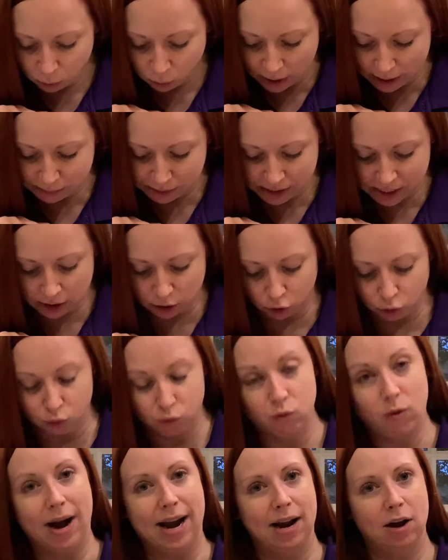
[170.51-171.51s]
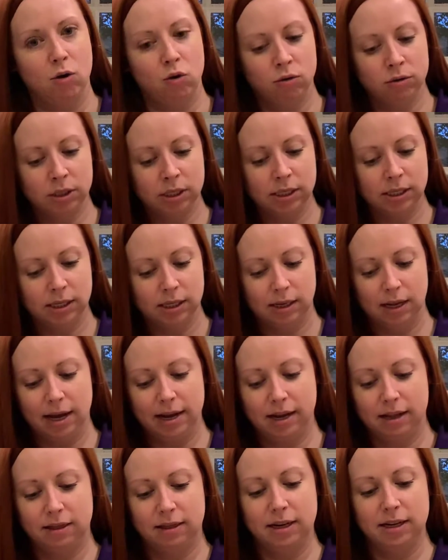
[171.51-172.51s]
webs that are round
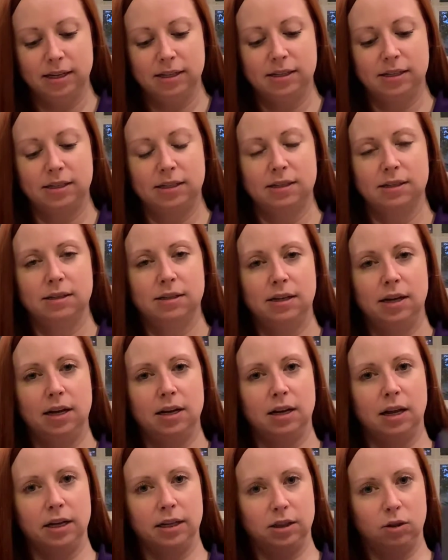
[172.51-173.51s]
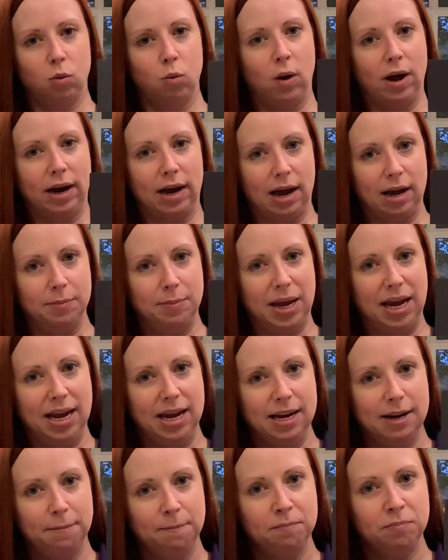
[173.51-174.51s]
like this and like the one I
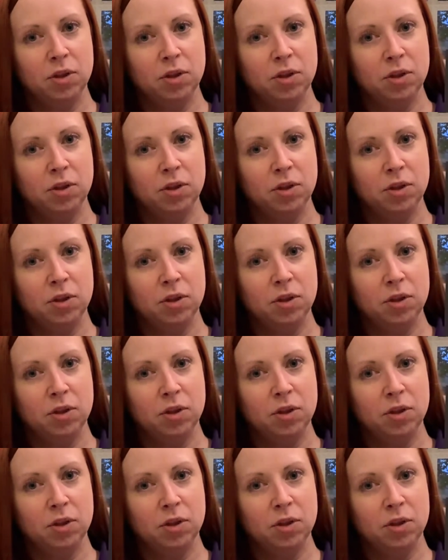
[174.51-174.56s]
made